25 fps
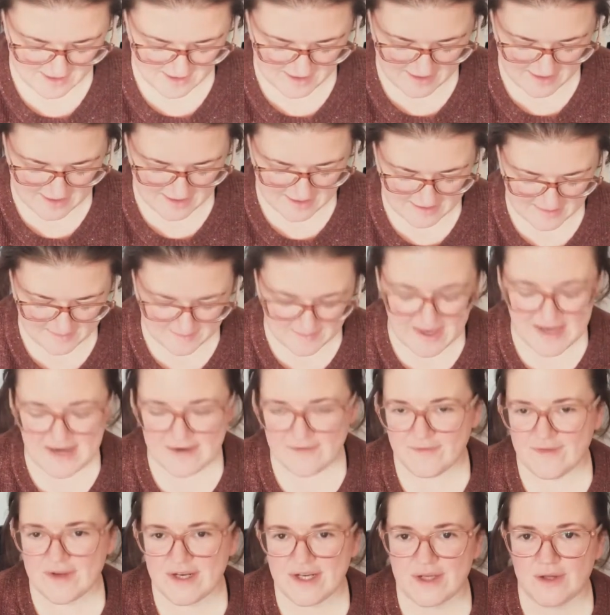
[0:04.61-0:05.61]
I made
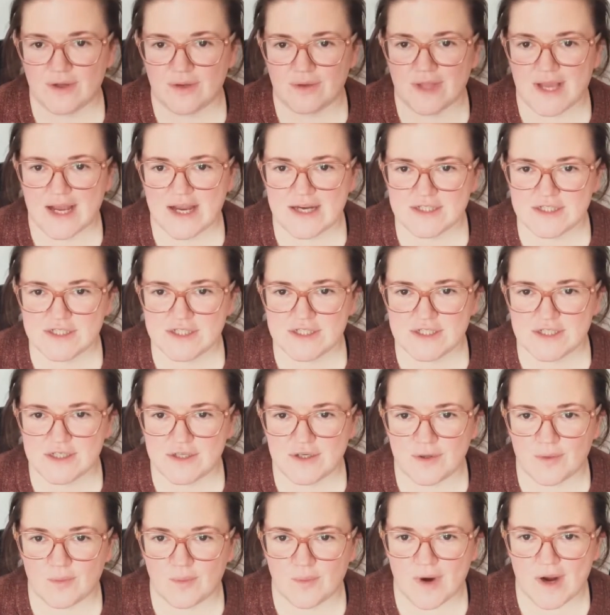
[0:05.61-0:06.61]
a video last
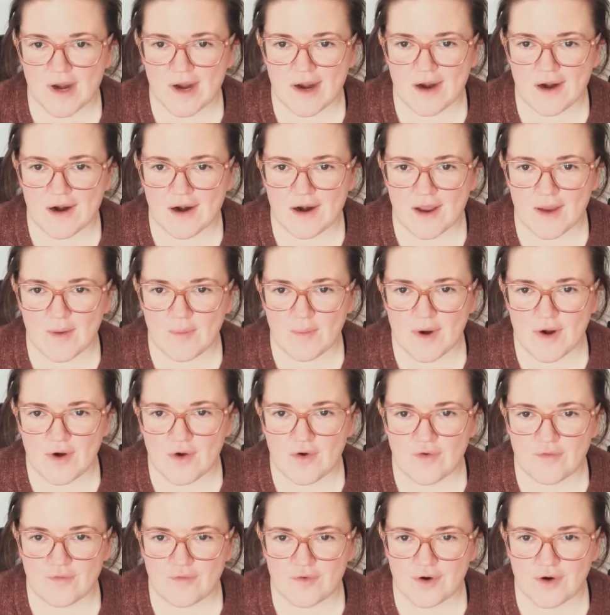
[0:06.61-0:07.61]
year where I went
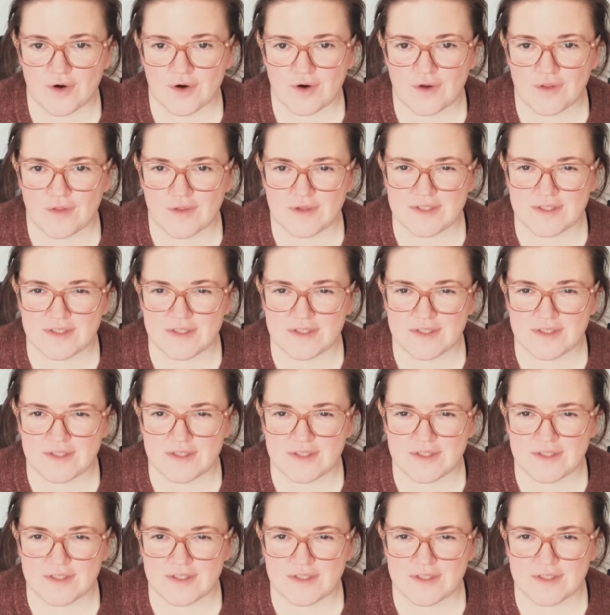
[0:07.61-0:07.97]
over